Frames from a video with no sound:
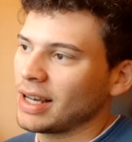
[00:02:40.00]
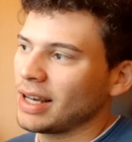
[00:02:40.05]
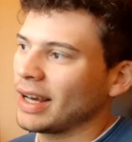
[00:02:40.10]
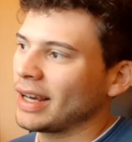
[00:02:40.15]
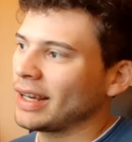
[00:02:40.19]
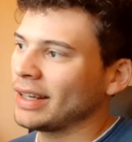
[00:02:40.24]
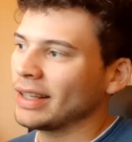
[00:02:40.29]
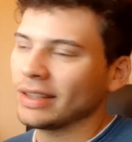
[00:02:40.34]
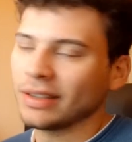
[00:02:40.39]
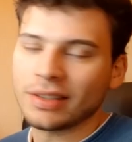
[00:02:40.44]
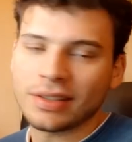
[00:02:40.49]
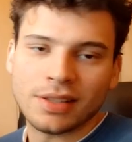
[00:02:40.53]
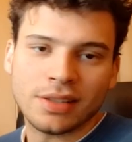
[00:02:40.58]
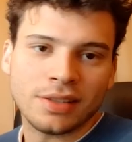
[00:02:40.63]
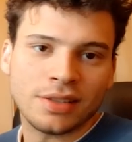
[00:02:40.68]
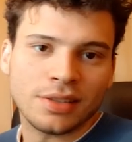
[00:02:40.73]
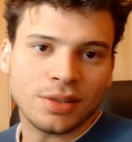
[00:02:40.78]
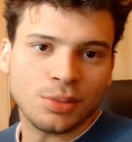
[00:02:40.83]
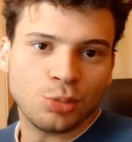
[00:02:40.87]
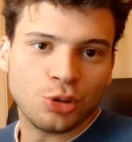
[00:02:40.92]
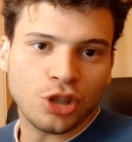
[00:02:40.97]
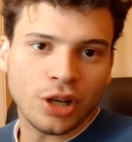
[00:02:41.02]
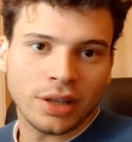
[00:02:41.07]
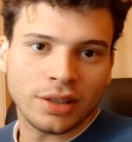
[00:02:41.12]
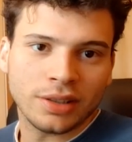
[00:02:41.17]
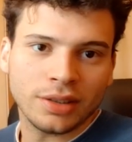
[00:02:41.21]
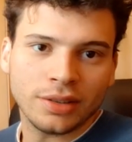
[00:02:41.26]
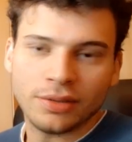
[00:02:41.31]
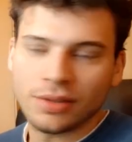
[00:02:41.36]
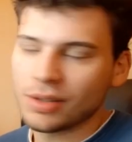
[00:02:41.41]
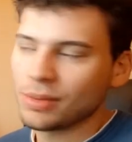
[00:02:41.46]
Again, this is
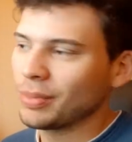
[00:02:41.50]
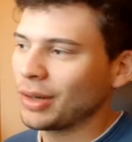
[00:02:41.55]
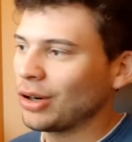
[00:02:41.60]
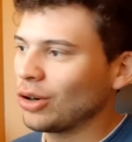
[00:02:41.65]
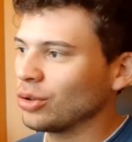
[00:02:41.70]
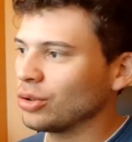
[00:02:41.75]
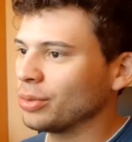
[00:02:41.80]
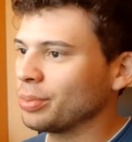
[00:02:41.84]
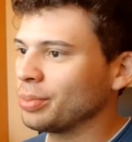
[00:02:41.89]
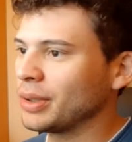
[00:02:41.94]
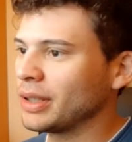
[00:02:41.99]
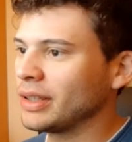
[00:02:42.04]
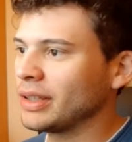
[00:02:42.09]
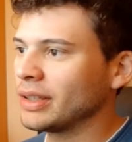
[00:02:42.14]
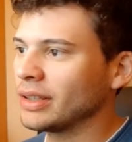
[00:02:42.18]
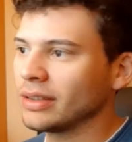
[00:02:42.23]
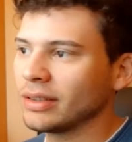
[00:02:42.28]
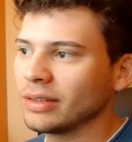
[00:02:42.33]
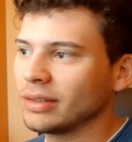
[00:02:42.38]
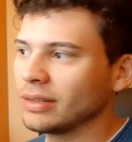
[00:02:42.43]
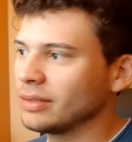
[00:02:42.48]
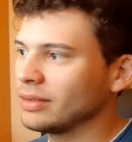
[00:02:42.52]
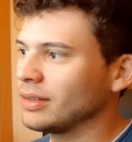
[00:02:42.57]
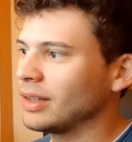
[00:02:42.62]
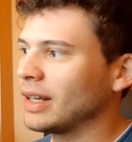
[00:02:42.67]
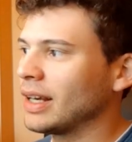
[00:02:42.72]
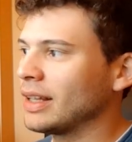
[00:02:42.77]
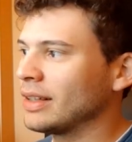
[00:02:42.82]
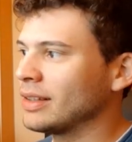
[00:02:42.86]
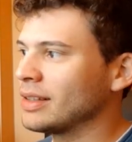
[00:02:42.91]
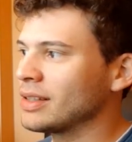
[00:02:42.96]
subjective, it's my own opinion,
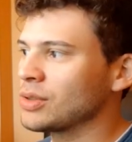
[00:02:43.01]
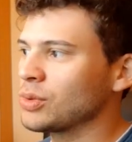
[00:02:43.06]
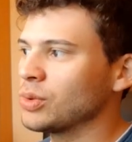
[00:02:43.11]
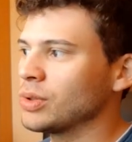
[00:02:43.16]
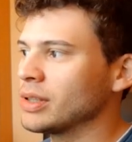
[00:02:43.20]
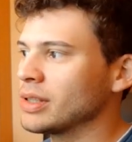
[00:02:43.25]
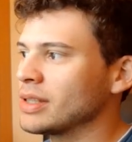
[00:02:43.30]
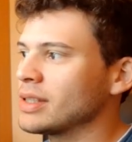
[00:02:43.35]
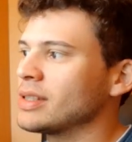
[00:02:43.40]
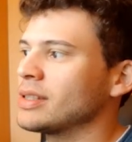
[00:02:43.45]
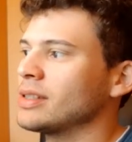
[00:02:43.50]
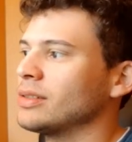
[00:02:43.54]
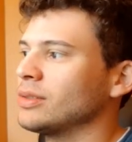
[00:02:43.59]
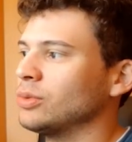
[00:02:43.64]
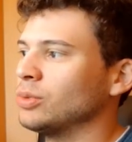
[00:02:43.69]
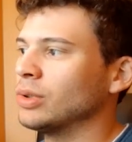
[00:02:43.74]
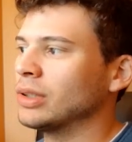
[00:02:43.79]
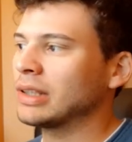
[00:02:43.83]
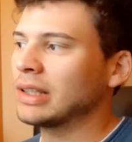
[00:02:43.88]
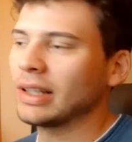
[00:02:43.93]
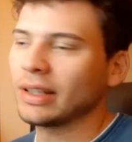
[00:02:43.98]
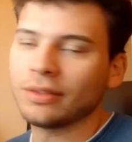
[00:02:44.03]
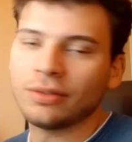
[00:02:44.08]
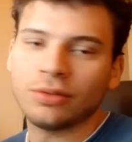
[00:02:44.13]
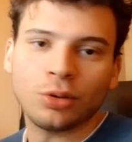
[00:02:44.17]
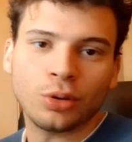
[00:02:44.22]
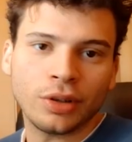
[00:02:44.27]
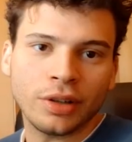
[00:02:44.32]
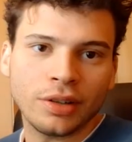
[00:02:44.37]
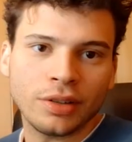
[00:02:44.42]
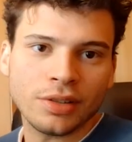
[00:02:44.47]
and this was what, like
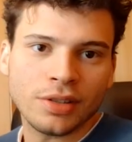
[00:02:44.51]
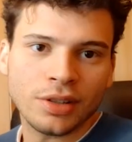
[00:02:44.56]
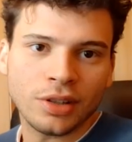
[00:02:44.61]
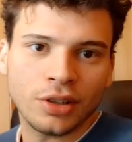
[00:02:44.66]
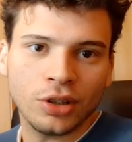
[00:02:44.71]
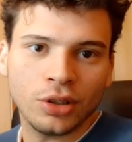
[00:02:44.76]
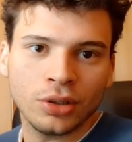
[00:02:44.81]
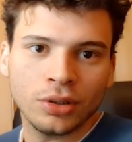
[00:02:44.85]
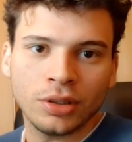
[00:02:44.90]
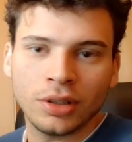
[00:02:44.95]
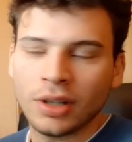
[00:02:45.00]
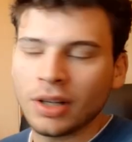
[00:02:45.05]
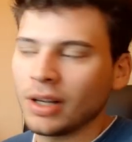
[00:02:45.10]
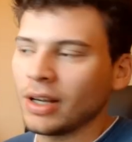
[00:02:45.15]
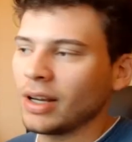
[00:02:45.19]
four years ago.